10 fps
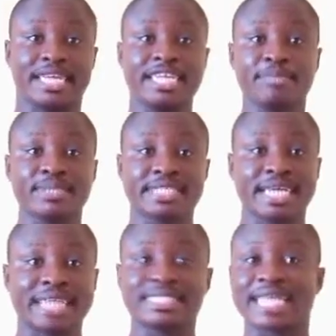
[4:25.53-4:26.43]
and any person
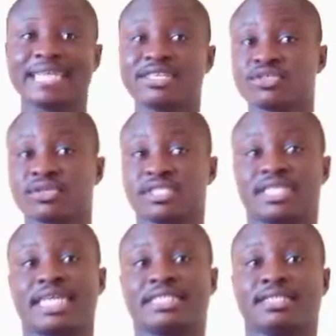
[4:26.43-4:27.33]
can challenge
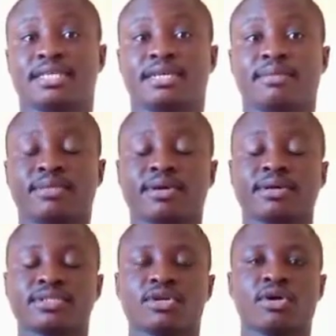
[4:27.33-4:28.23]
such charge
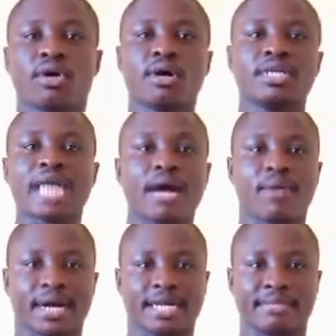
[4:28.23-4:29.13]
because under
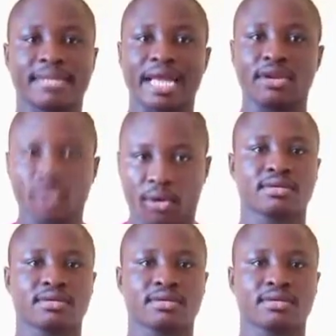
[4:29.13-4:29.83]
our criminal law,